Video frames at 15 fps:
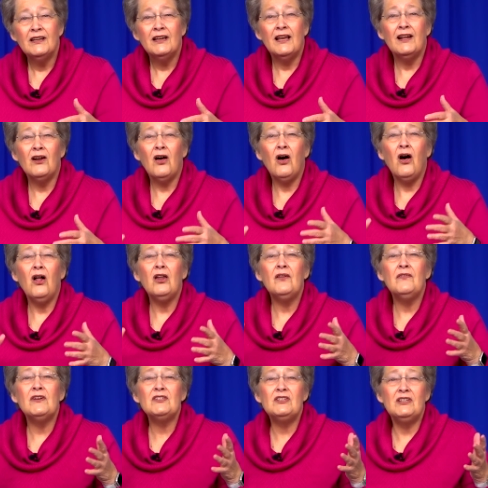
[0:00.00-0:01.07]
And all of
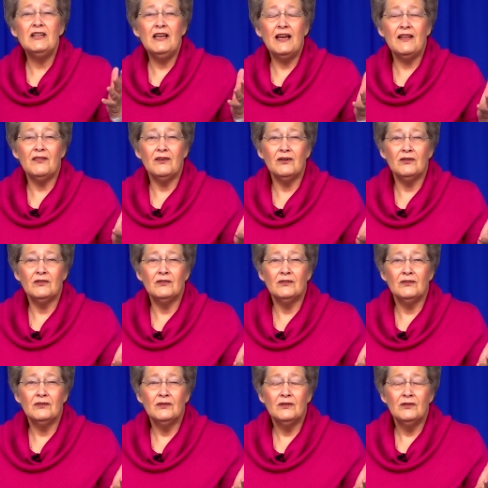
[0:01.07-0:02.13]
us together
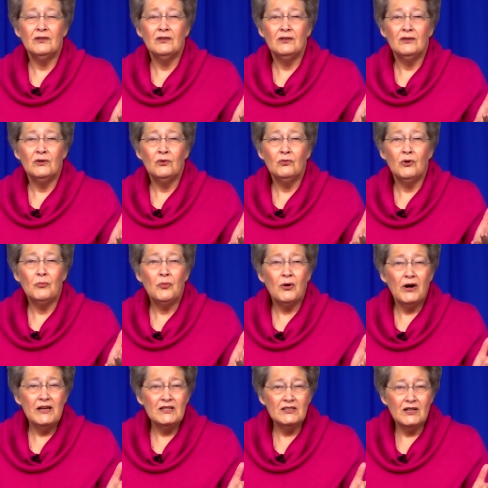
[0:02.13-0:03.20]
will
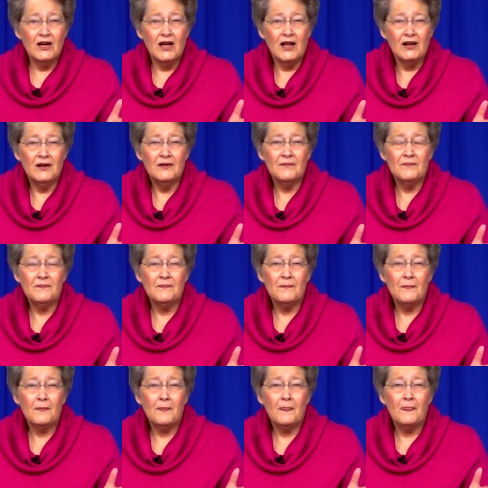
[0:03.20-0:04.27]
praise God
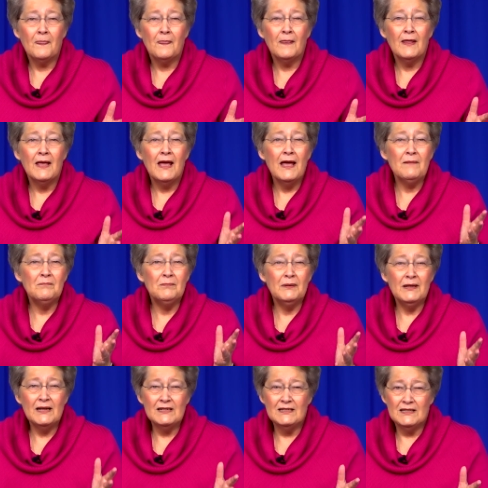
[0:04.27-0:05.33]
and
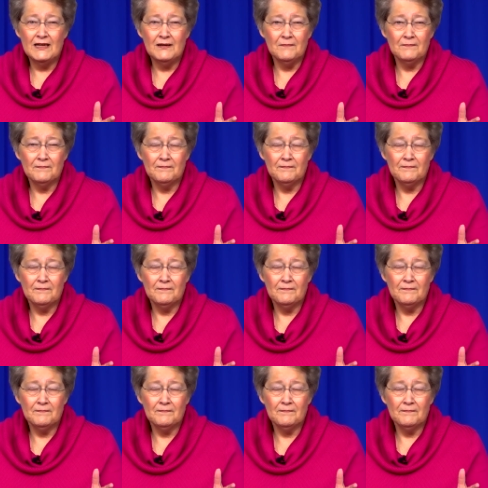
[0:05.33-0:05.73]
bless Him.